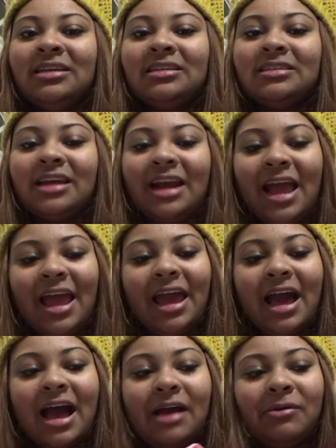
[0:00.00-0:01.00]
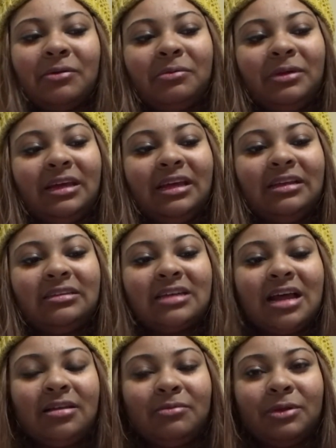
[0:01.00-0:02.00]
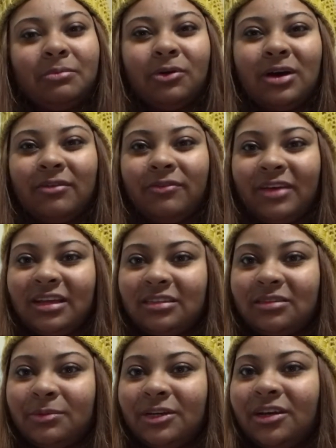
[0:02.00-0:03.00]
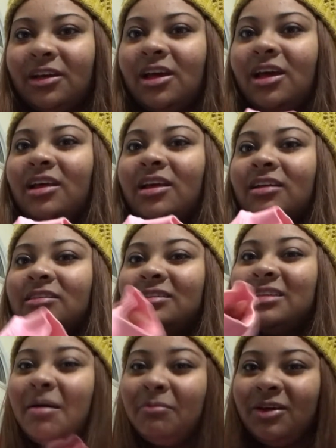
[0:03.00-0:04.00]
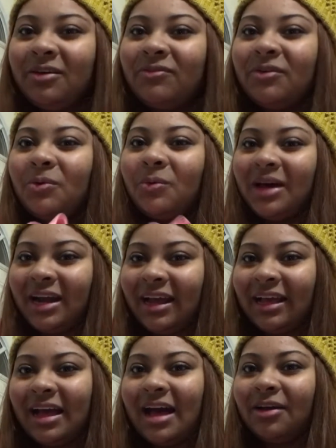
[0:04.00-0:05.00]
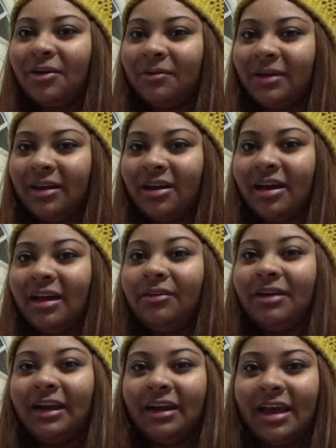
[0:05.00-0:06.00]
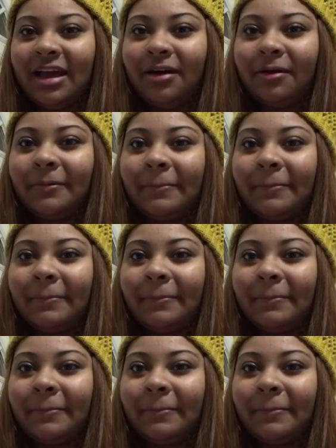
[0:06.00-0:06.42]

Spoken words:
Today, I will be telling people on Facebook some of what I got going on right now.